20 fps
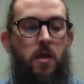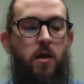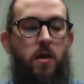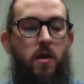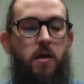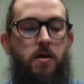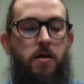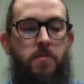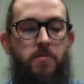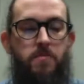
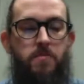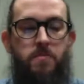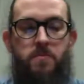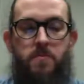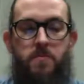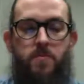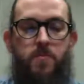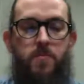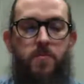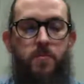there
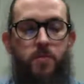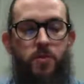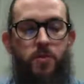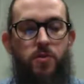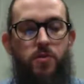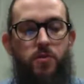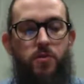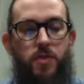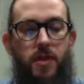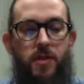so
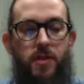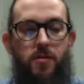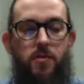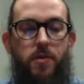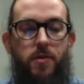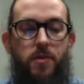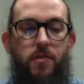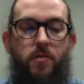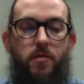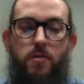
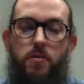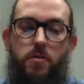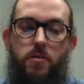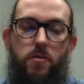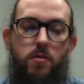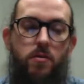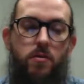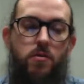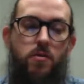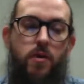you can
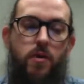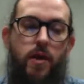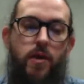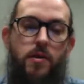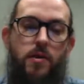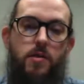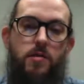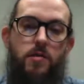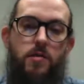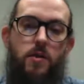look
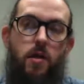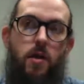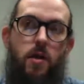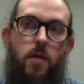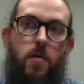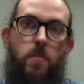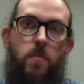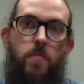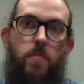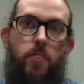at
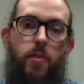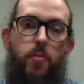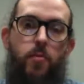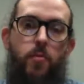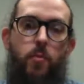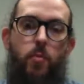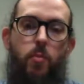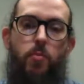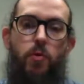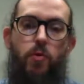
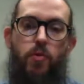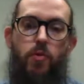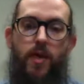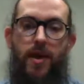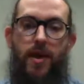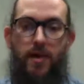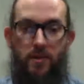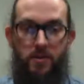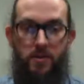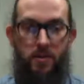both
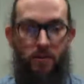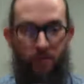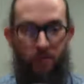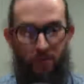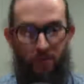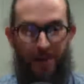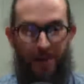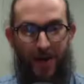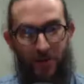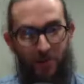ends of the
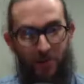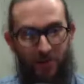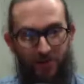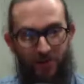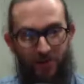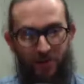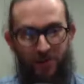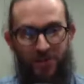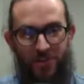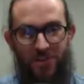pipe
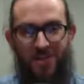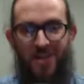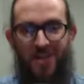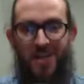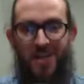if you wish.